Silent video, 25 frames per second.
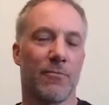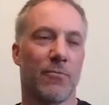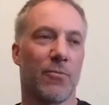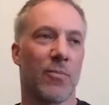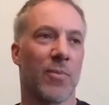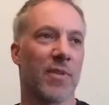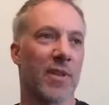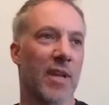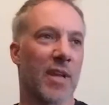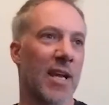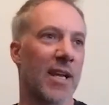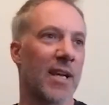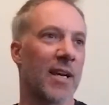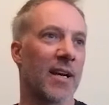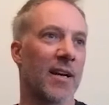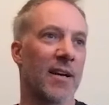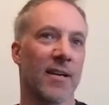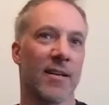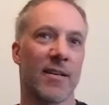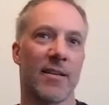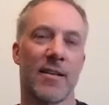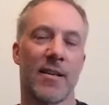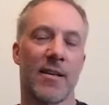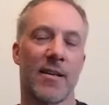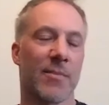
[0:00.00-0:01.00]
With AI
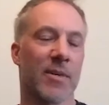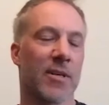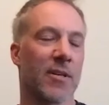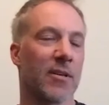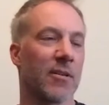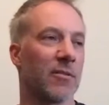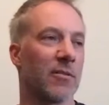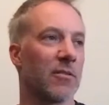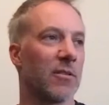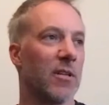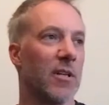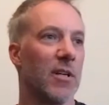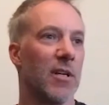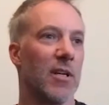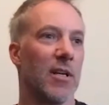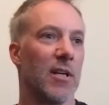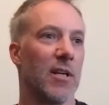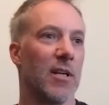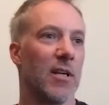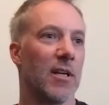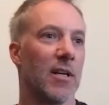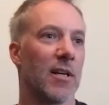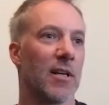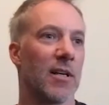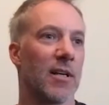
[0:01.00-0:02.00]
and ML,
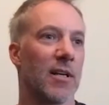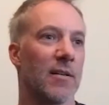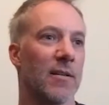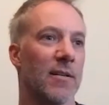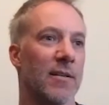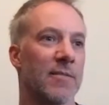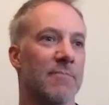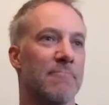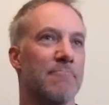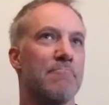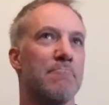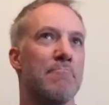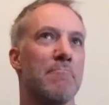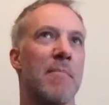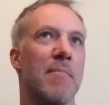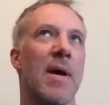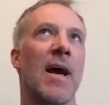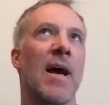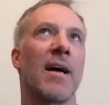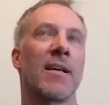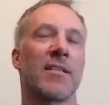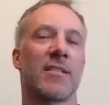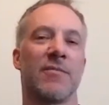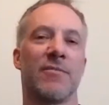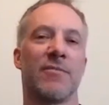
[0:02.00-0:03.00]
it's
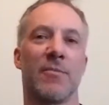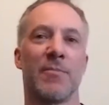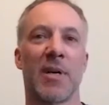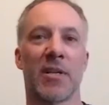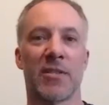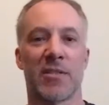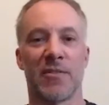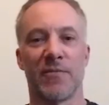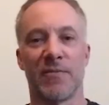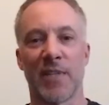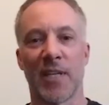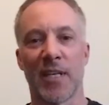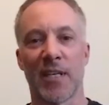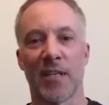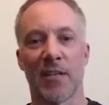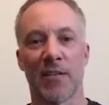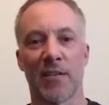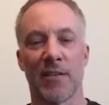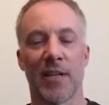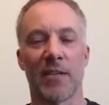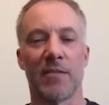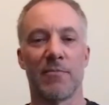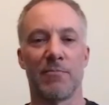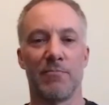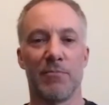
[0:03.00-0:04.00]
massive amounts of data
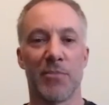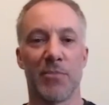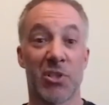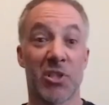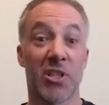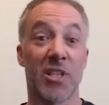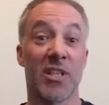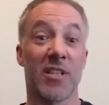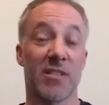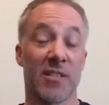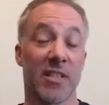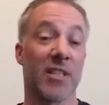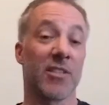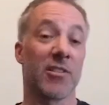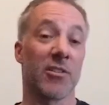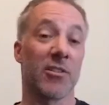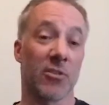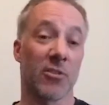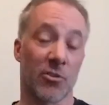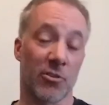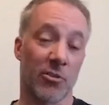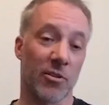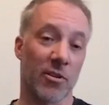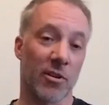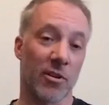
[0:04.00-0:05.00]
that machines need to
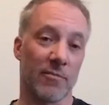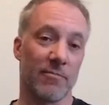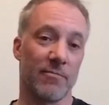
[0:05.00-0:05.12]
learn on.